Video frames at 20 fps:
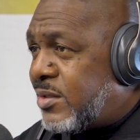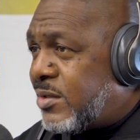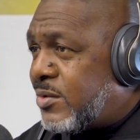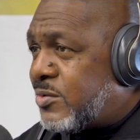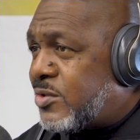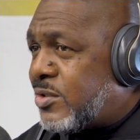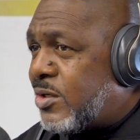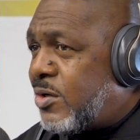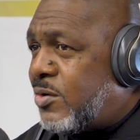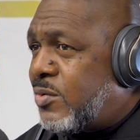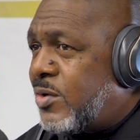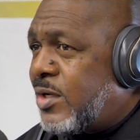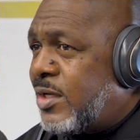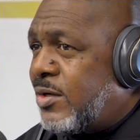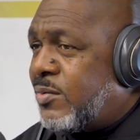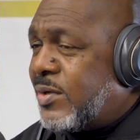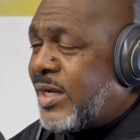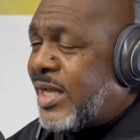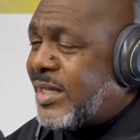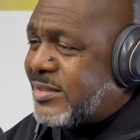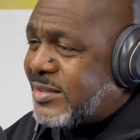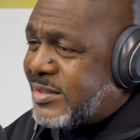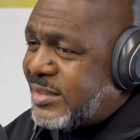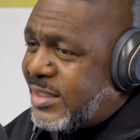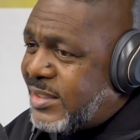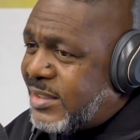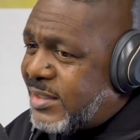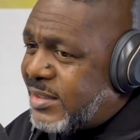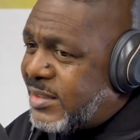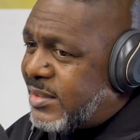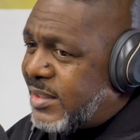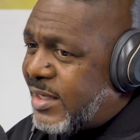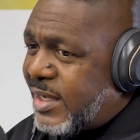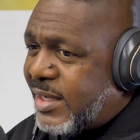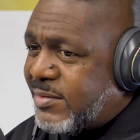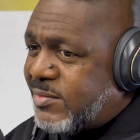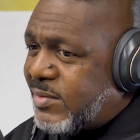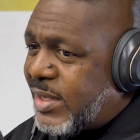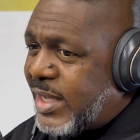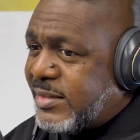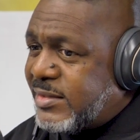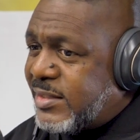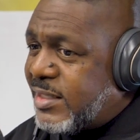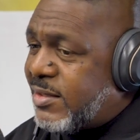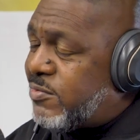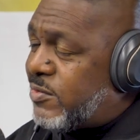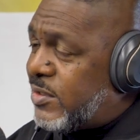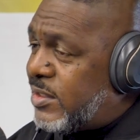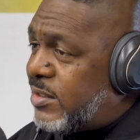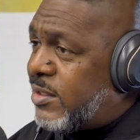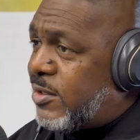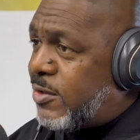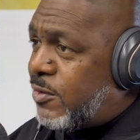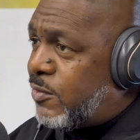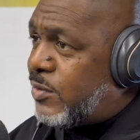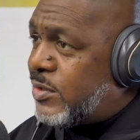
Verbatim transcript: You know, so mm -hmm. when I see it, I, I, definitely